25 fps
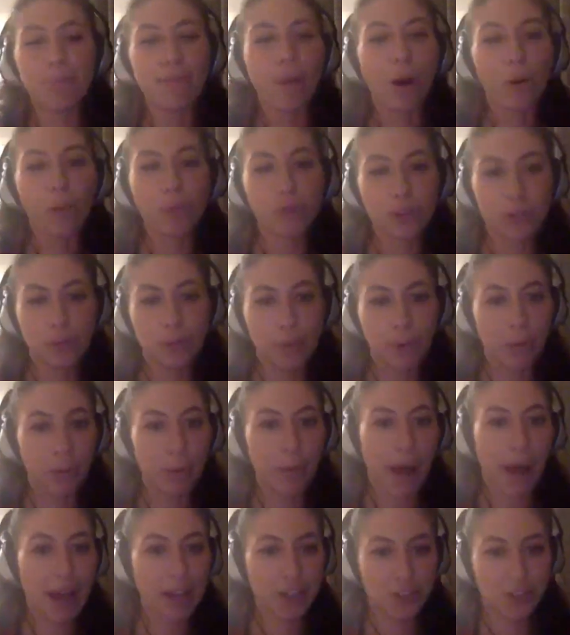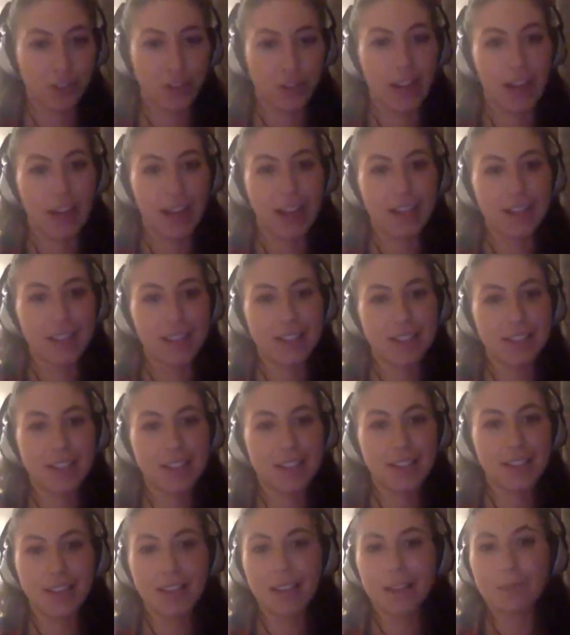multiple
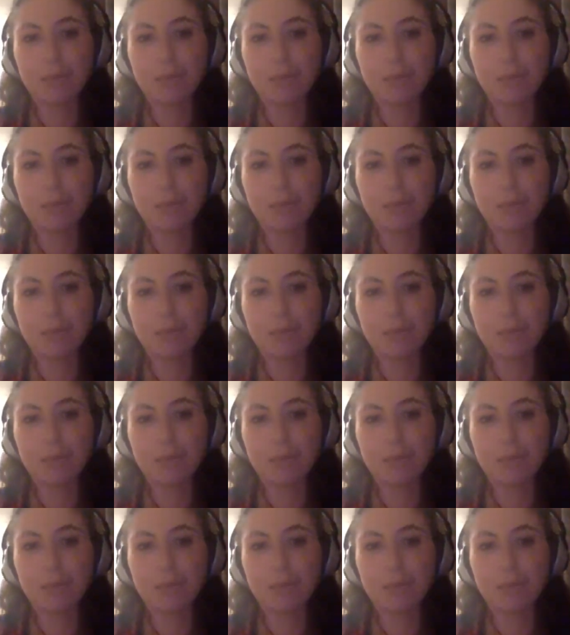batteries,